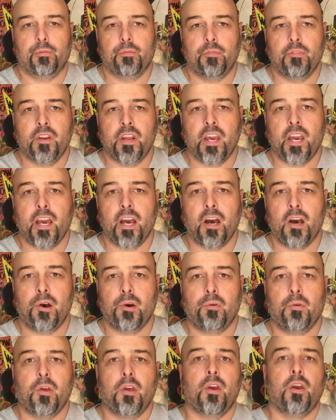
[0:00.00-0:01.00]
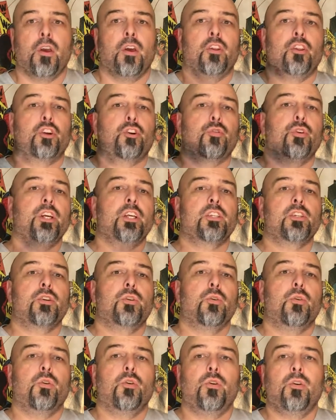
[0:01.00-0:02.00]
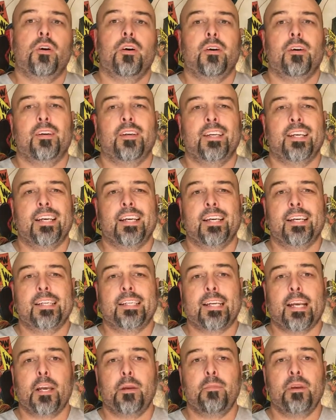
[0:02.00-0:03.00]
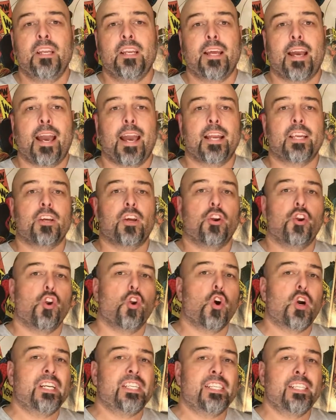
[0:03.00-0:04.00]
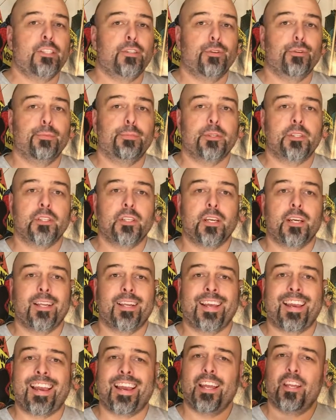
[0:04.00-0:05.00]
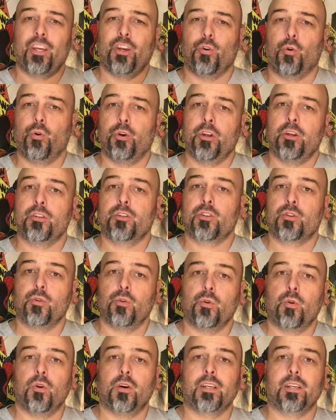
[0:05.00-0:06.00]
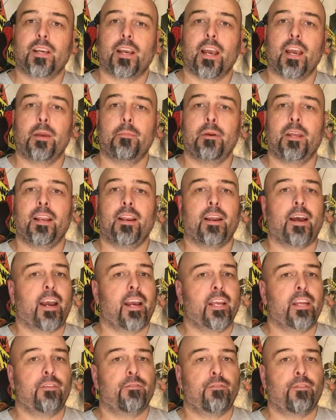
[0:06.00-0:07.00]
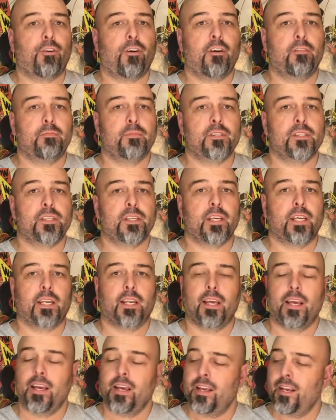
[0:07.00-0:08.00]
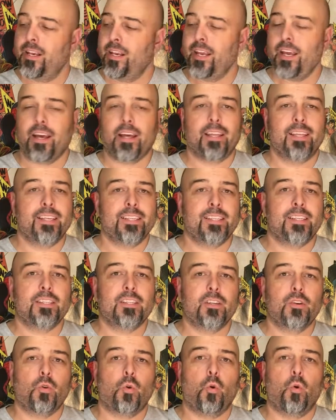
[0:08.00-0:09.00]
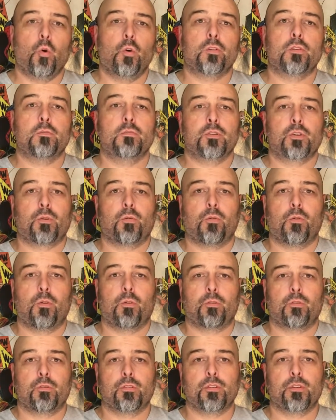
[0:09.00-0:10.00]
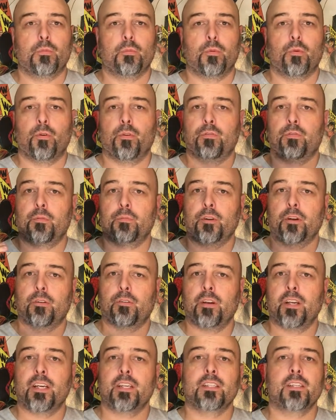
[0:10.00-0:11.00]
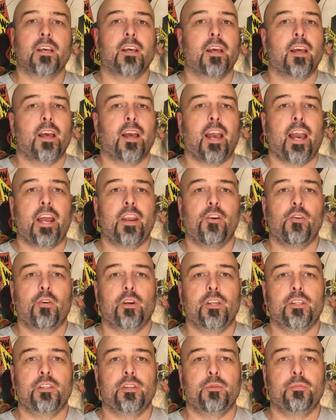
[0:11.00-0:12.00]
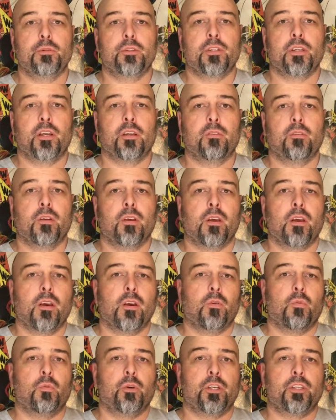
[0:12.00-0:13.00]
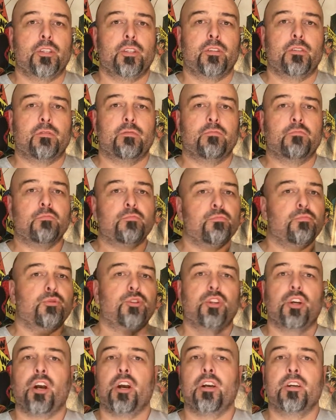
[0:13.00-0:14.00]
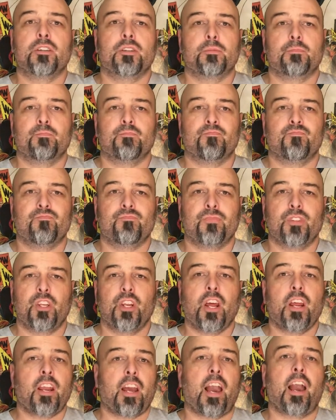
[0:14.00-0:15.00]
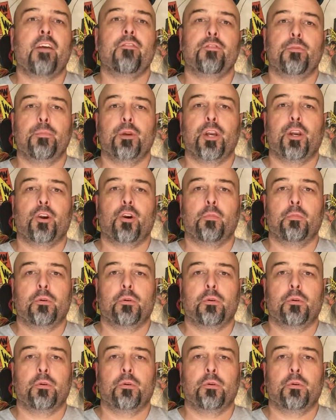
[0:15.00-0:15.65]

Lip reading: Now, the critics' score came in at 92% and the audience score came in at 85%. Now, this is an awesome score across the board from the critics at 92%, which shows you don't have to be a comic